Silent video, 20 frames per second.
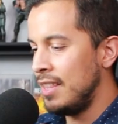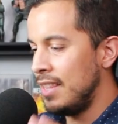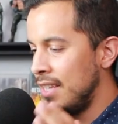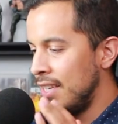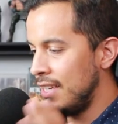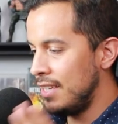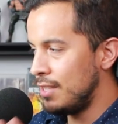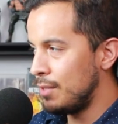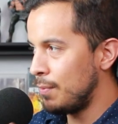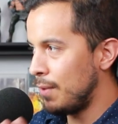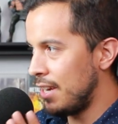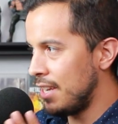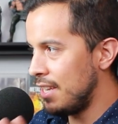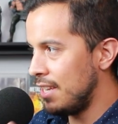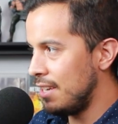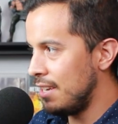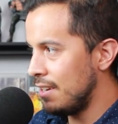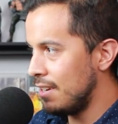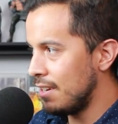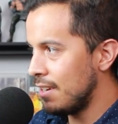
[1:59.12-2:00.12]
This right
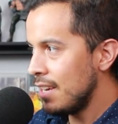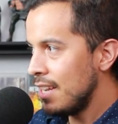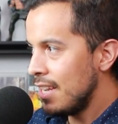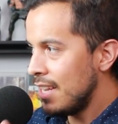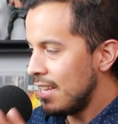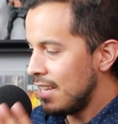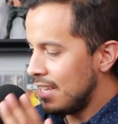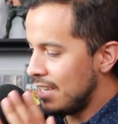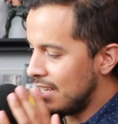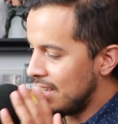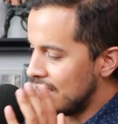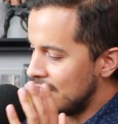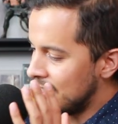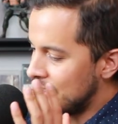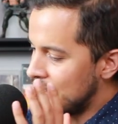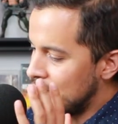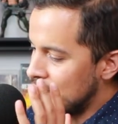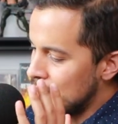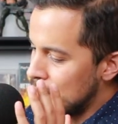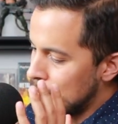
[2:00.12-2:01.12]
here is
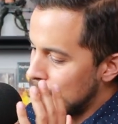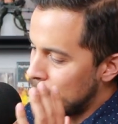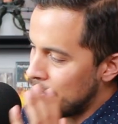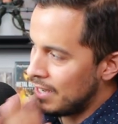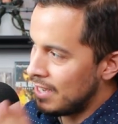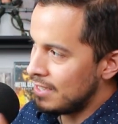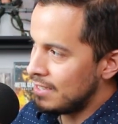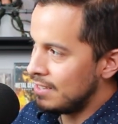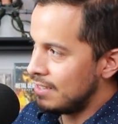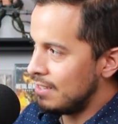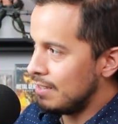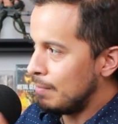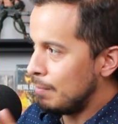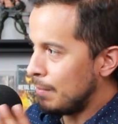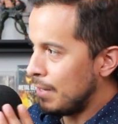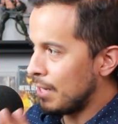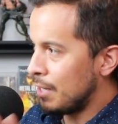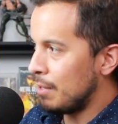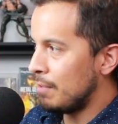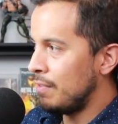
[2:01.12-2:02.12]
the best
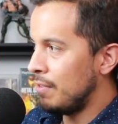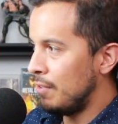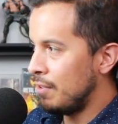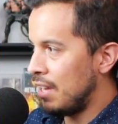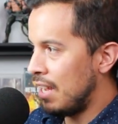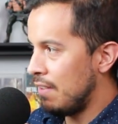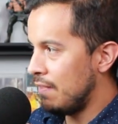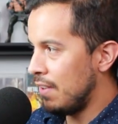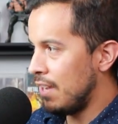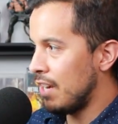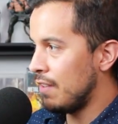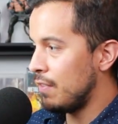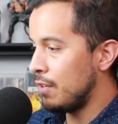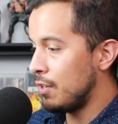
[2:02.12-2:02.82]
microphone I have ever